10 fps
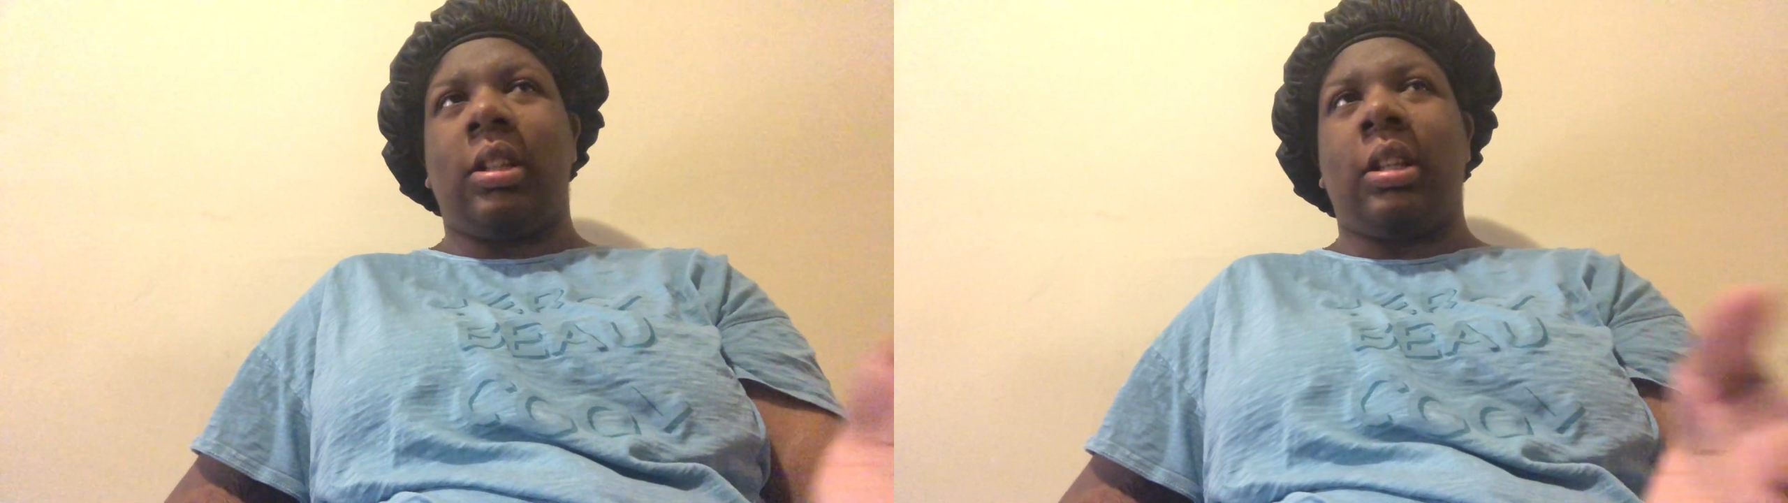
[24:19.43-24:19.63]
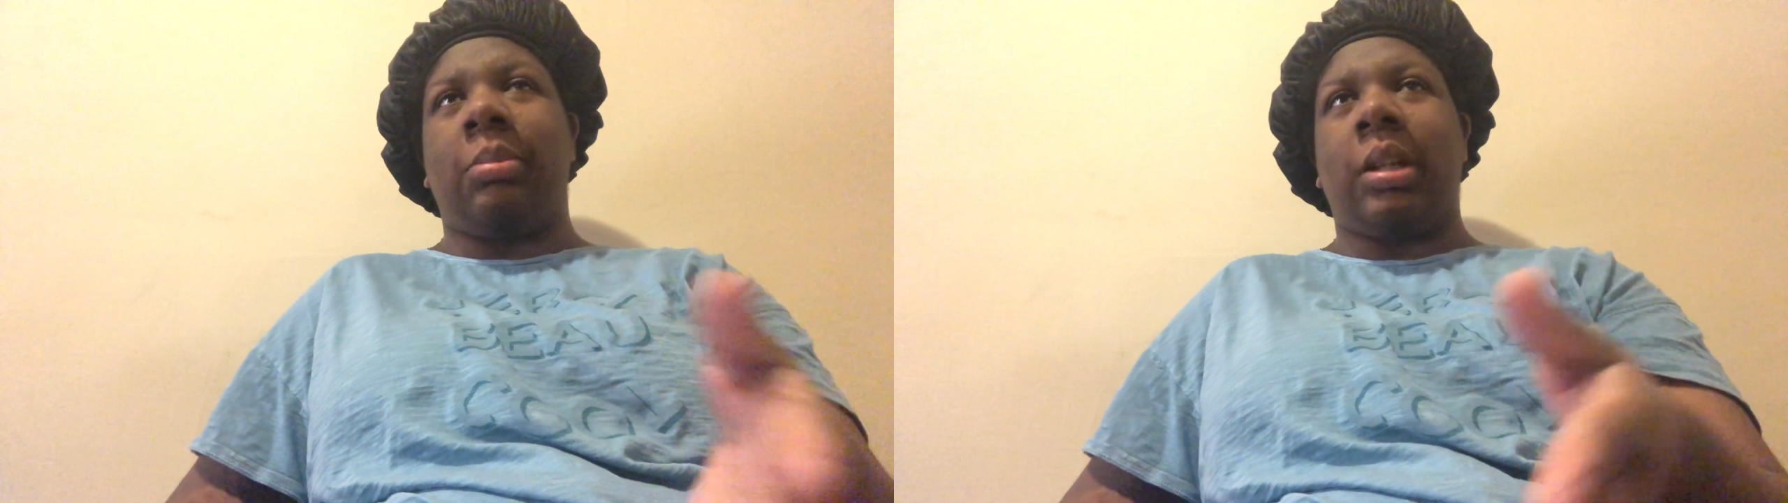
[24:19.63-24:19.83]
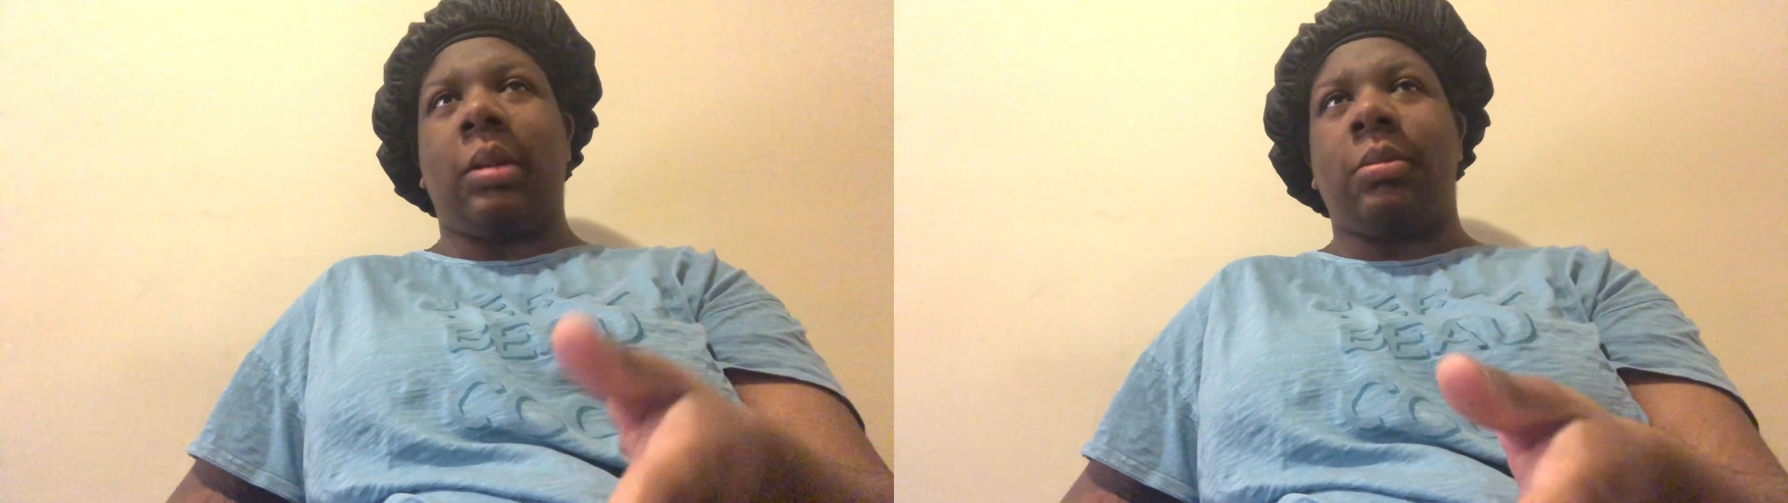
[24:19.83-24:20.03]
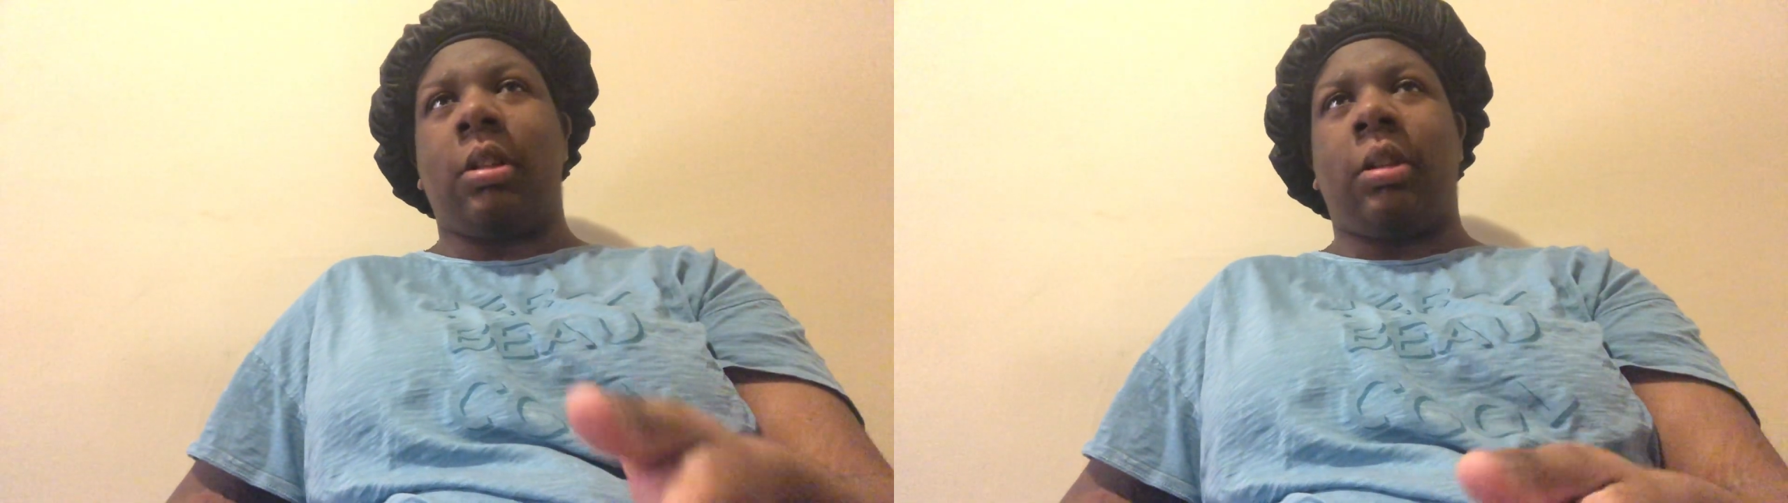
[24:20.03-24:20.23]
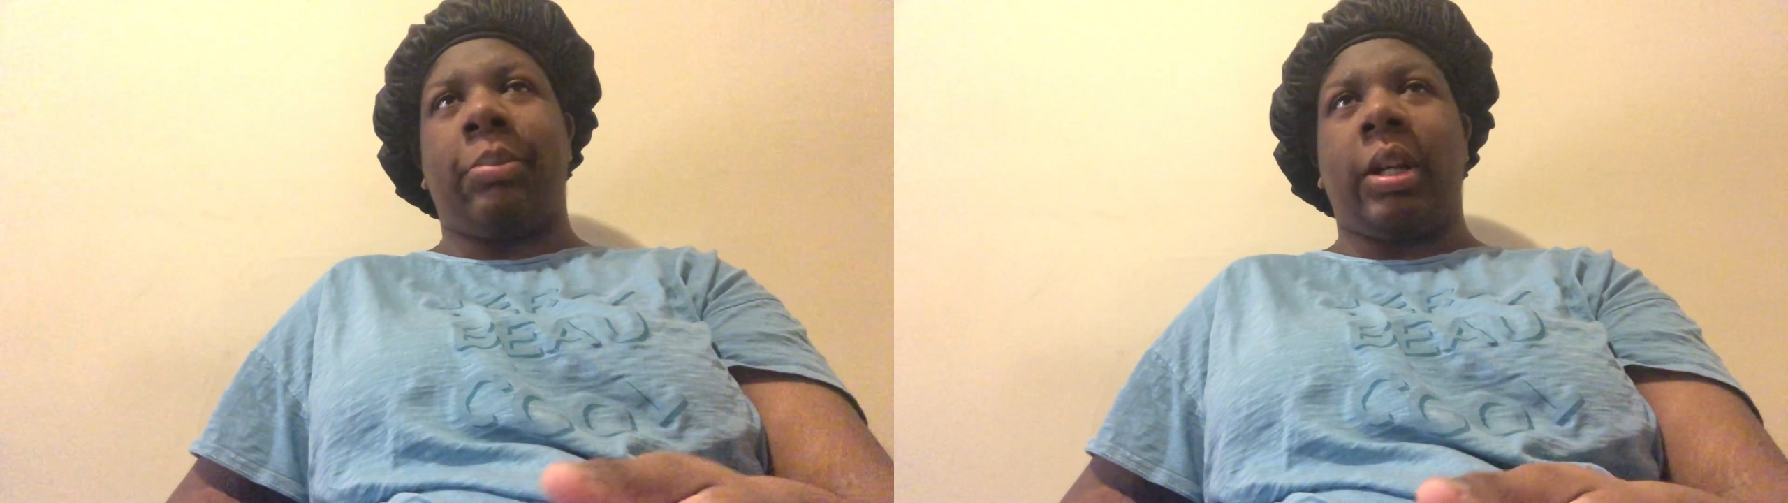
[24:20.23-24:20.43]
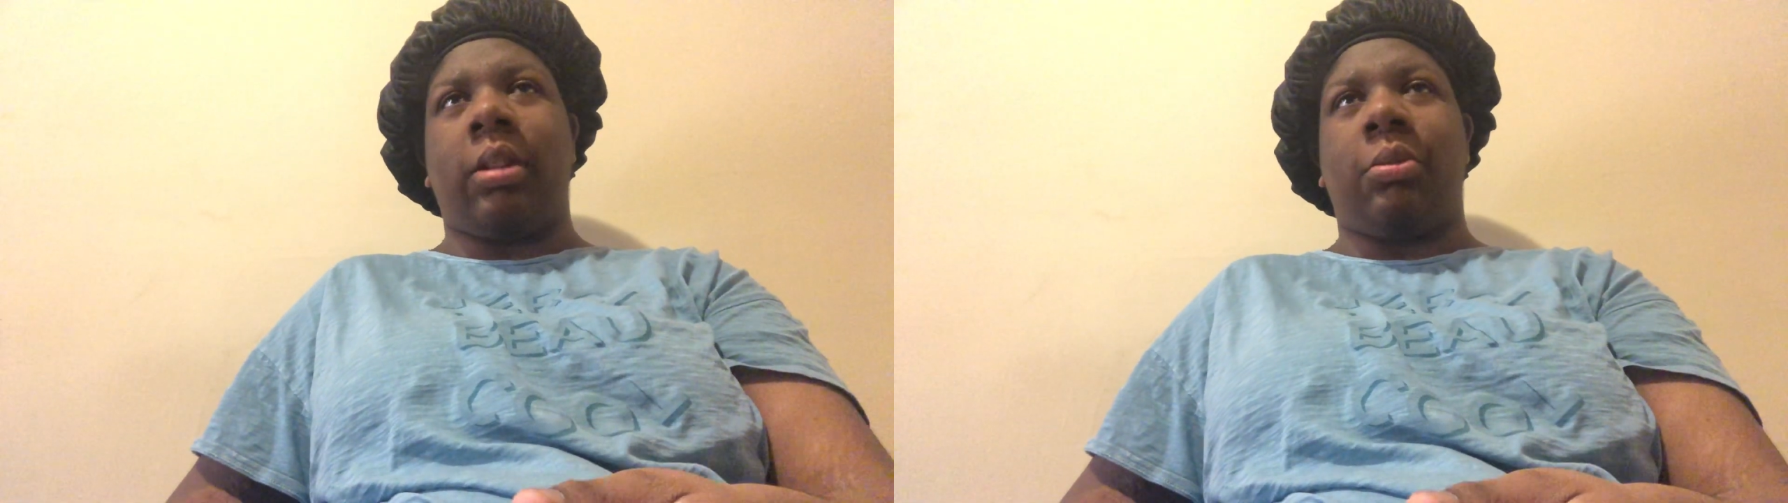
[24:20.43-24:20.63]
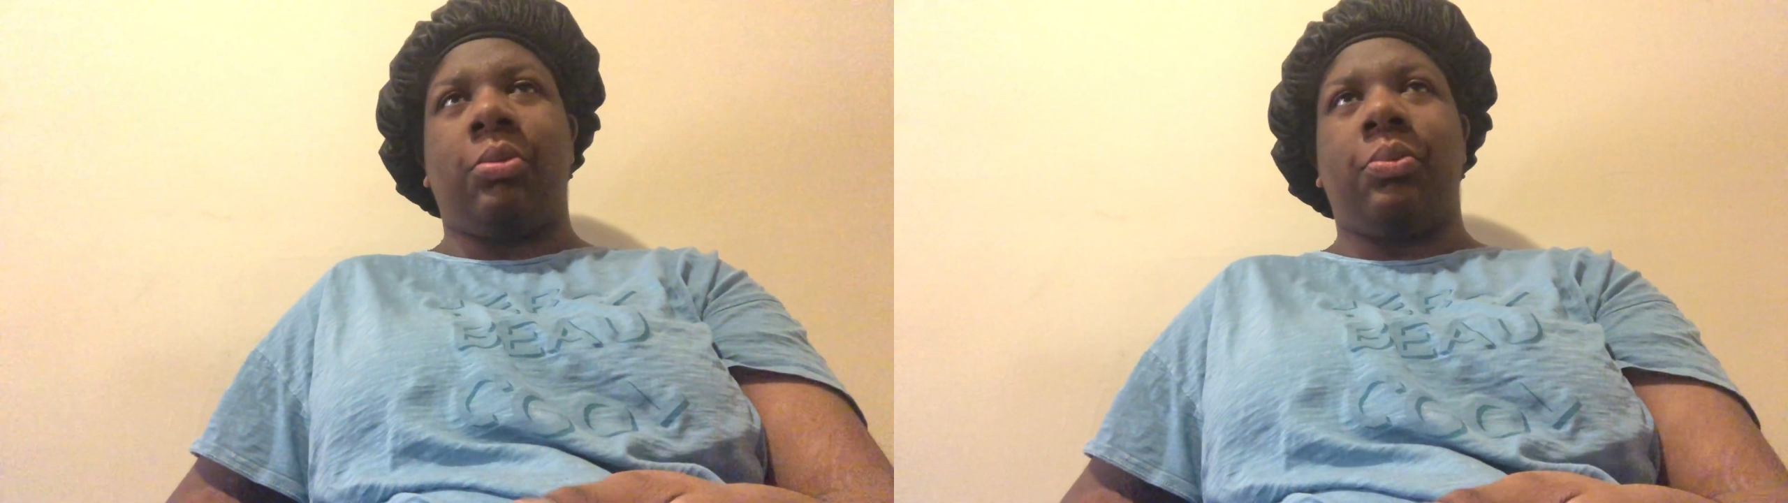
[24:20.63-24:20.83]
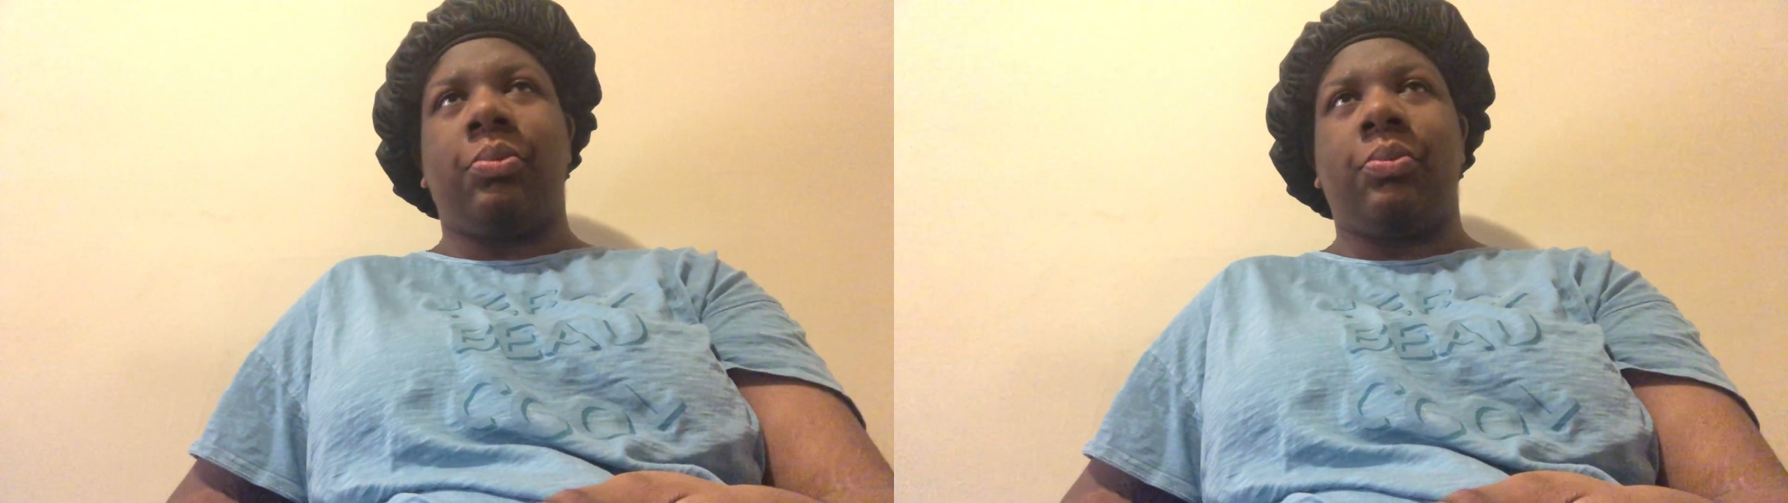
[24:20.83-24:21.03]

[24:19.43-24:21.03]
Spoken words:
keep tabs on the battle.